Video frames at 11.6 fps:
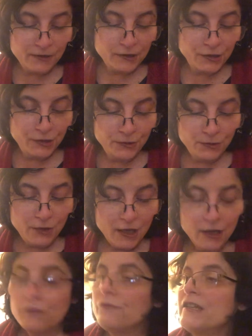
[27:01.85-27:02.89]
to
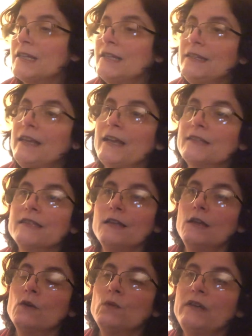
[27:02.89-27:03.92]
reconnect
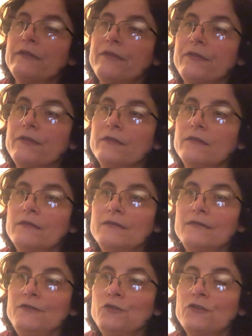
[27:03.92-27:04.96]
with
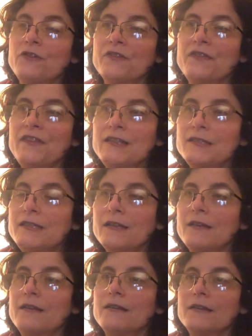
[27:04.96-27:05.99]
your
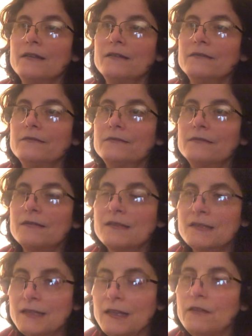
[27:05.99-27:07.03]
authentic
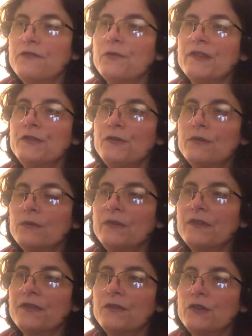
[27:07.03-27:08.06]
self, with
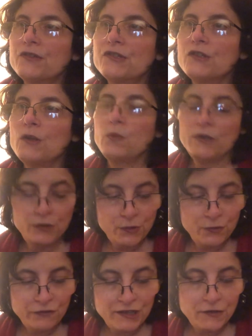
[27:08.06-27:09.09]
your soul. When
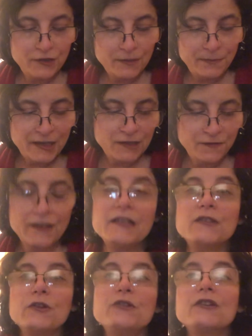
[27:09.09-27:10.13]
you reach for the best
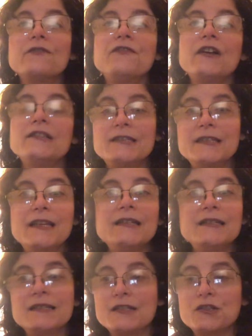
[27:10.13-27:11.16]
feeling thought you can find in
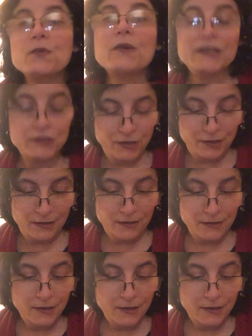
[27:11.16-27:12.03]
any situation,